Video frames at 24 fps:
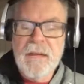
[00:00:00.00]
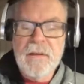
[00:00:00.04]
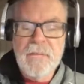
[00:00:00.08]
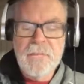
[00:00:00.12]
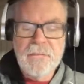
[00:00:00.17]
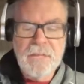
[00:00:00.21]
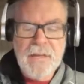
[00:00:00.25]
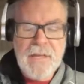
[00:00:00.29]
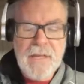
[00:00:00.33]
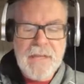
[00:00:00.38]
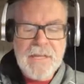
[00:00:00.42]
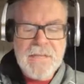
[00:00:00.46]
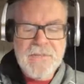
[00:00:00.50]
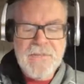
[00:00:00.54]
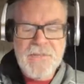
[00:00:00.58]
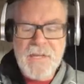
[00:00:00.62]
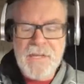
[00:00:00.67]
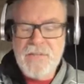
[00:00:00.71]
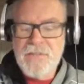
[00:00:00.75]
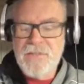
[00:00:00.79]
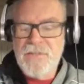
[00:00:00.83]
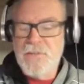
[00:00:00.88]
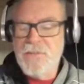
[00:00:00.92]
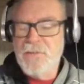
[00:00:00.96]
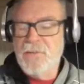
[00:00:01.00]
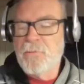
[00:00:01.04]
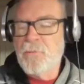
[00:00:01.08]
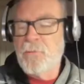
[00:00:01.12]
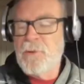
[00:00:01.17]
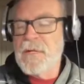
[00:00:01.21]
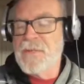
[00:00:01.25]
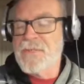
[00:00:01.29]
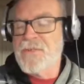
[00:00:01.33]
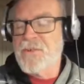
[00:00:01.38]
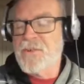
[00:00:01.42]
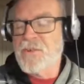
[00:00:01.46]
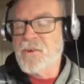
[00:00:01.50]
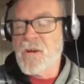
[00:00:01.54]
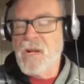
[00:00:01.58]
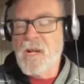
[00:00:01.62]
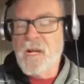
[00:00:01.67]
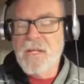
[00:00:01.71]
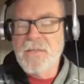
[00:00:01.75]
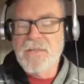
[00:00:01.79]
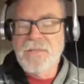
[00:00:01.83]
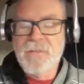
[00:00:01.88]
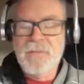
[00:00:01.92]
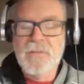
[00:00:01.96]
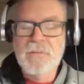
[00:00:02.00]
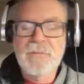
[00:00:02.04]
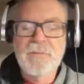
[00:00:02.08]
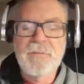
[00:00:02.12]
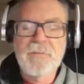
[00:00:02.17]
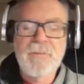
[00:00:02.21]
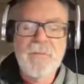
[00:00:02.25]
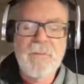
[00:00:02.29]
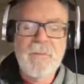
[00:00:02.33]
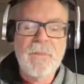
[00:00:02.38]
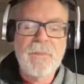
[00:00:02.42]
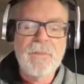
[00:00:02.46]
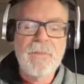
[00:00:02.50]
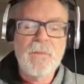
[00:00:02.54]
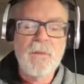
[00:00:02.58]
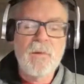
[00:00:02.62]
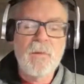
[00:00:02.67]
think they had BMPs.